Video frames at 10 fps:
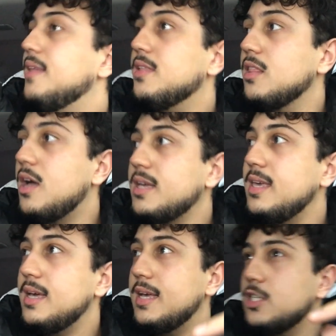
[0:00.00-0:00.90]
The
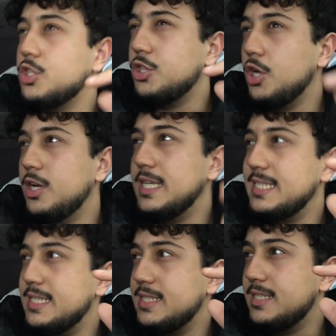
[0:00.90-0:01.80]
Lagia is
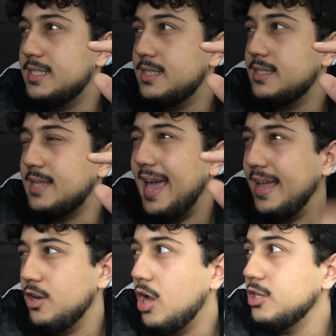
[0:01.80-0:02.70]

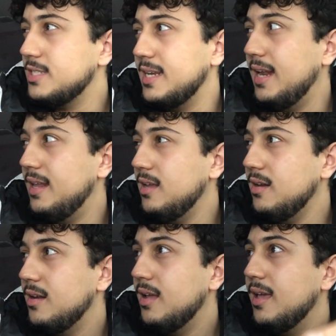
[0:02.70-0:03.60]
38 dollars
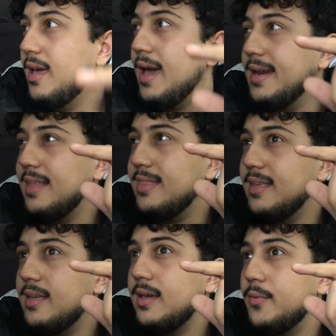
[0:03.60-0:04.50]
Canadian, and I
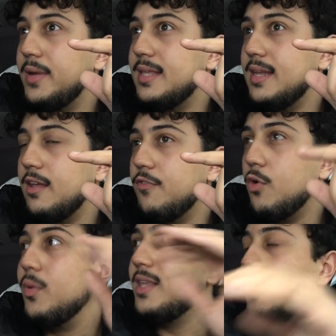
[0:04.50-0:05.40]
think we did it
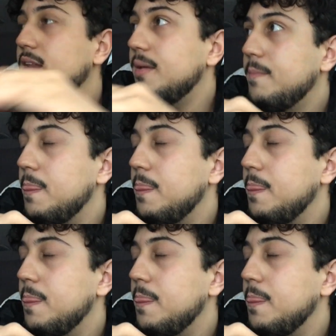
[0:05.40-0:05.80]
for we did